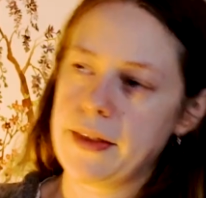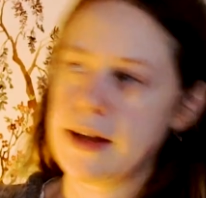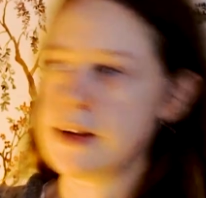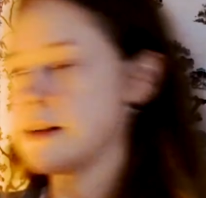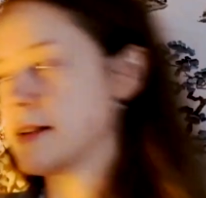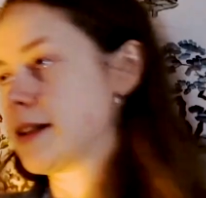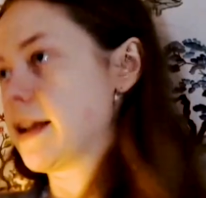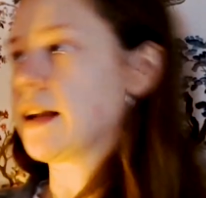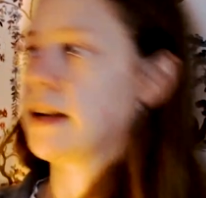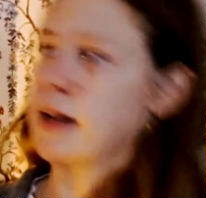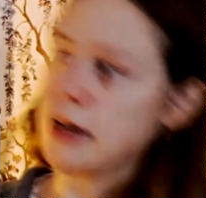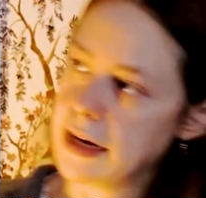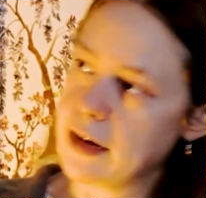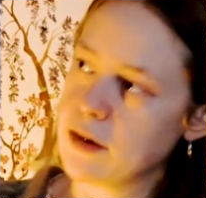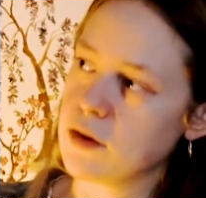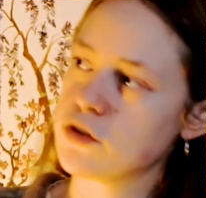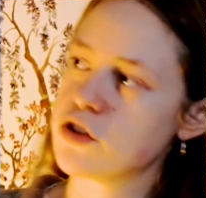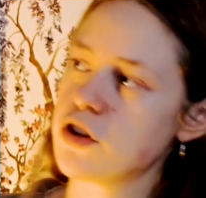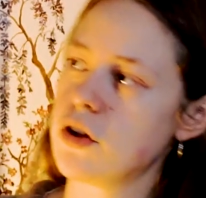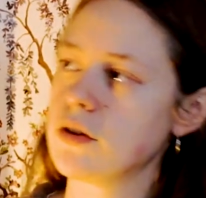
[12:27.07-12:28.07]
then suddenly
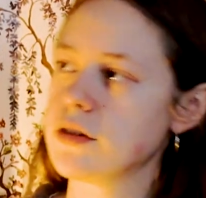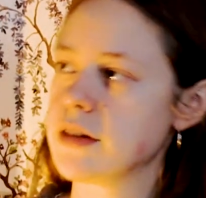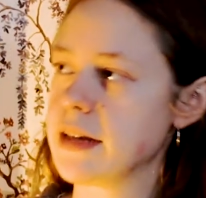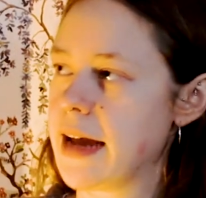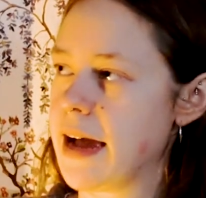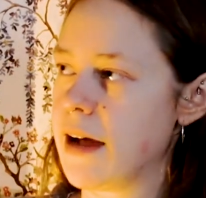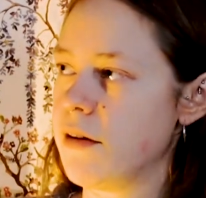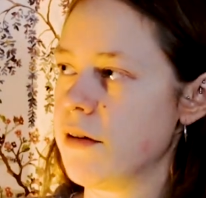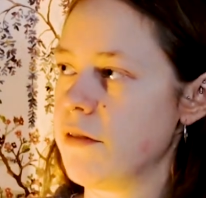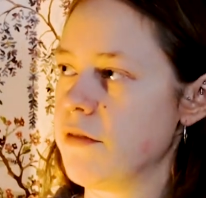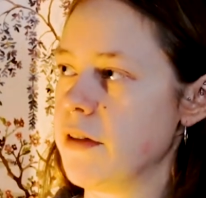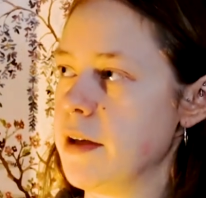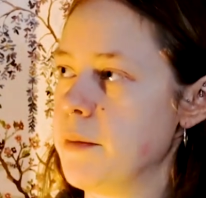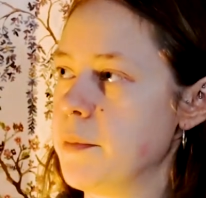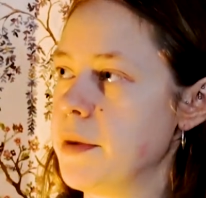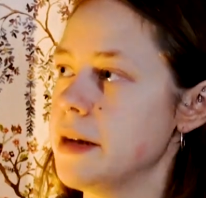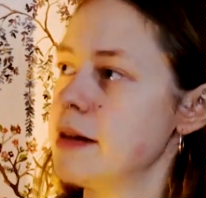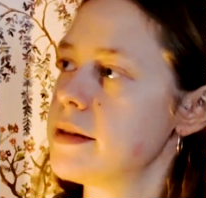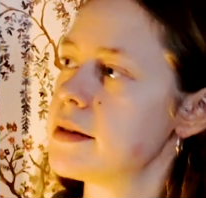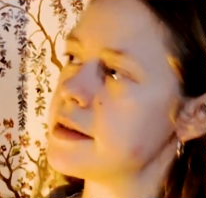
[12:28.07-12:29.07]
you're jolted out of it,
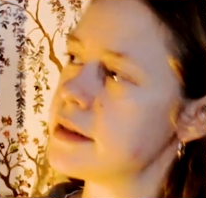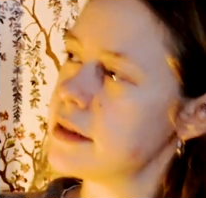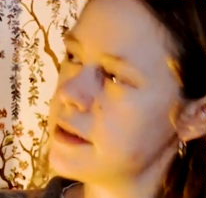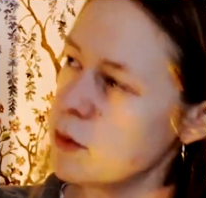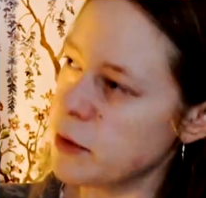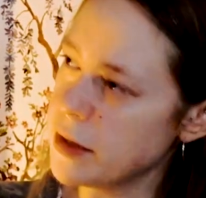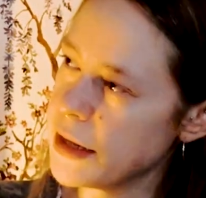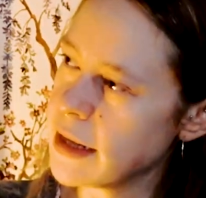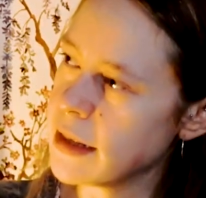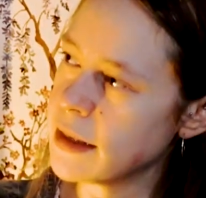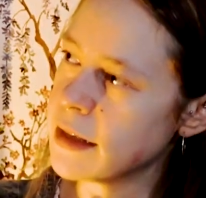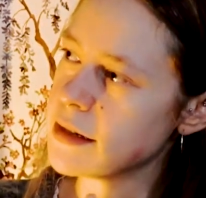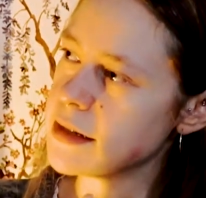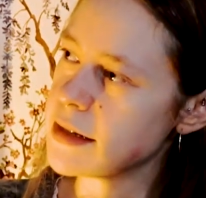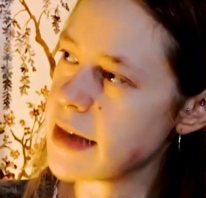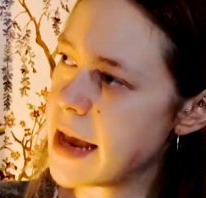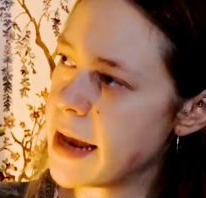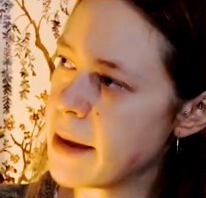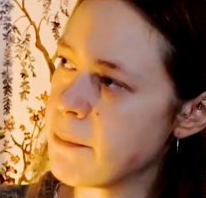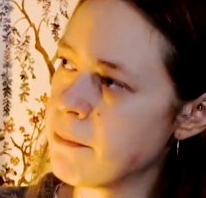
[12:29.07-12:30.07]
but it's still within the
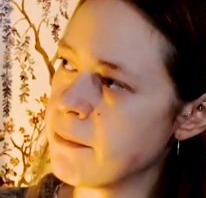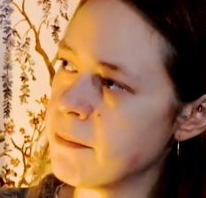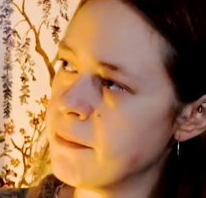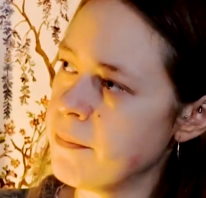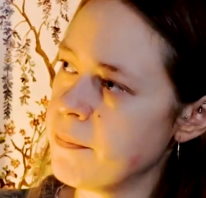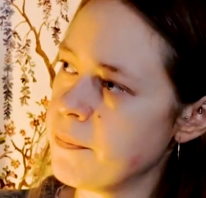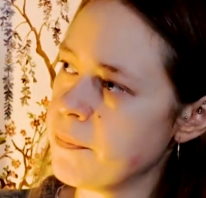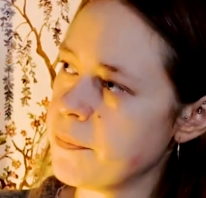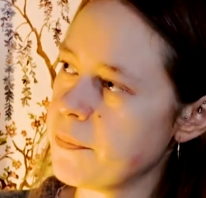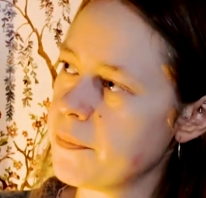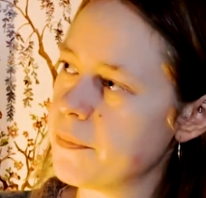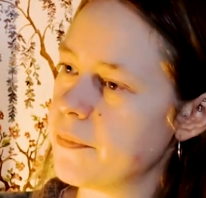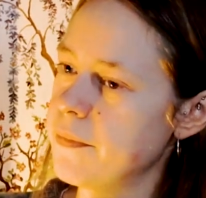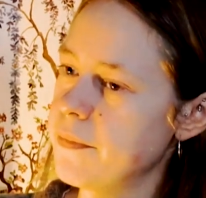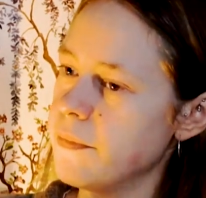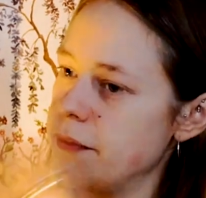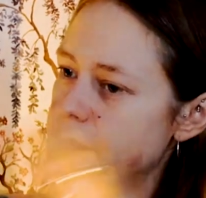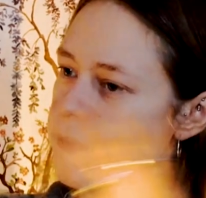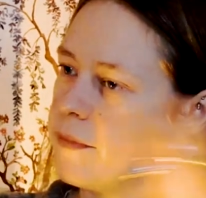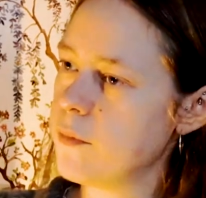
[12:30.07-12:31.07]
same
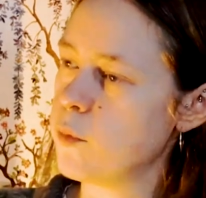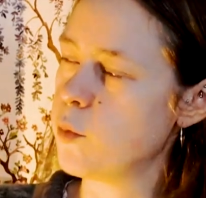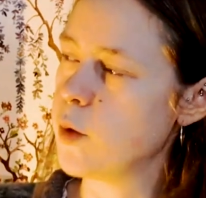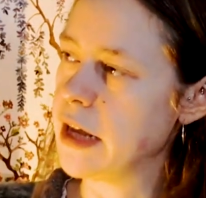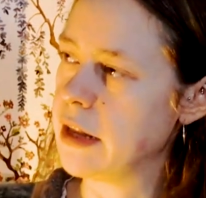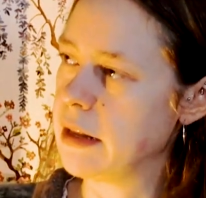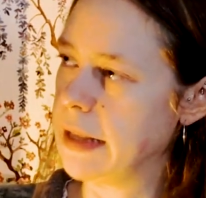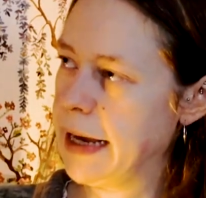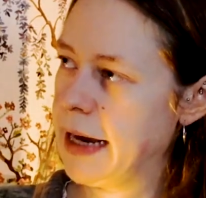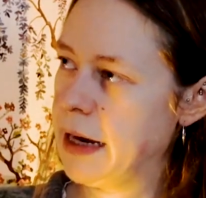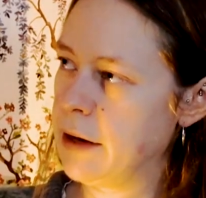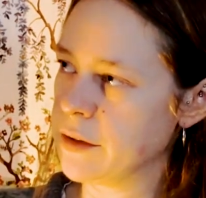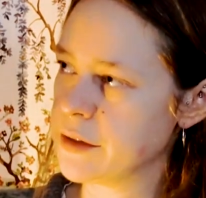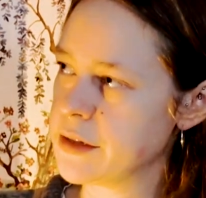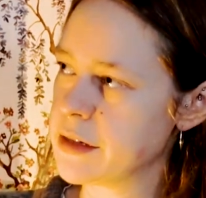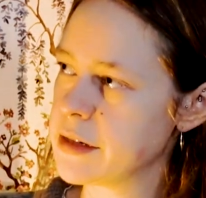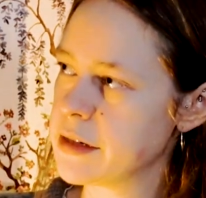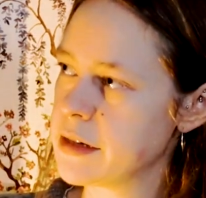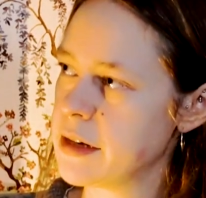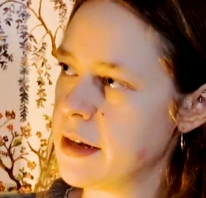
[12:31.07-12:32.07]

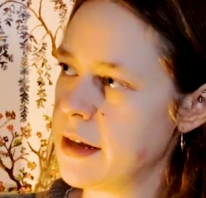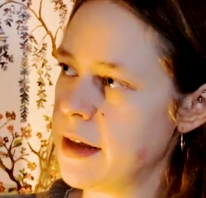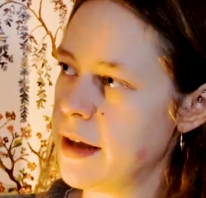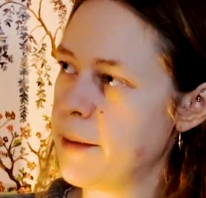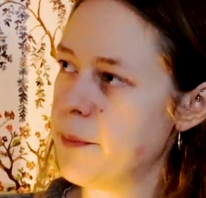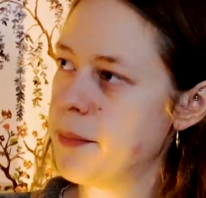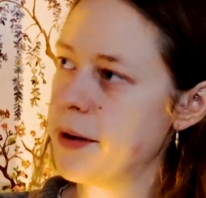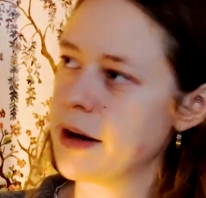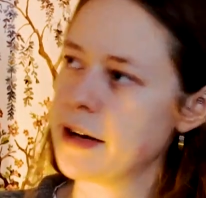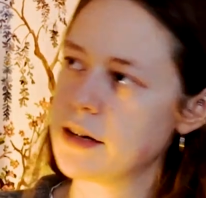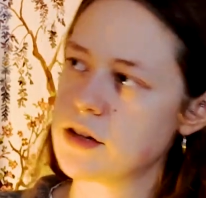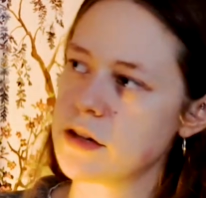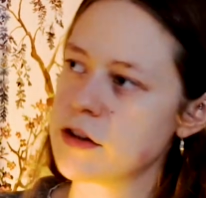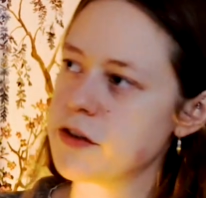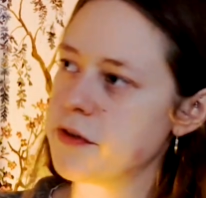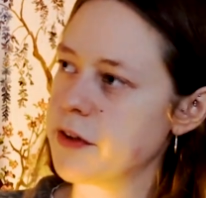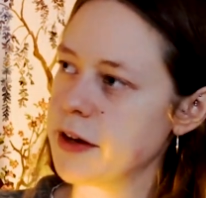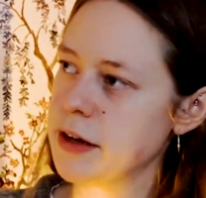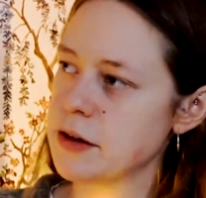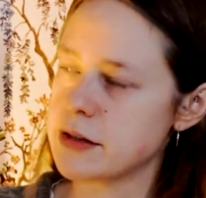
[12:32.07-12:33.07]
wheelhouse, but it just
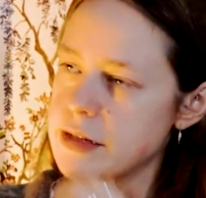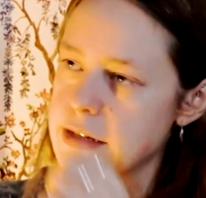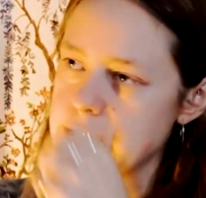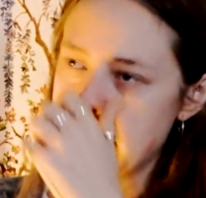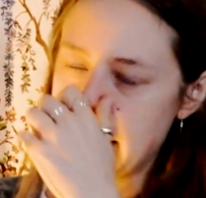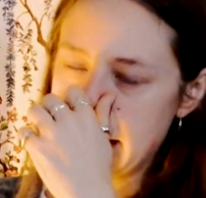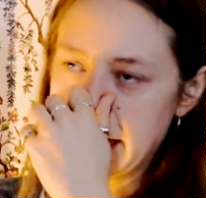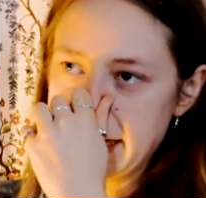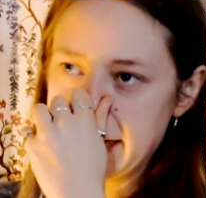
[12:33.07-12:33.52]
feels slightly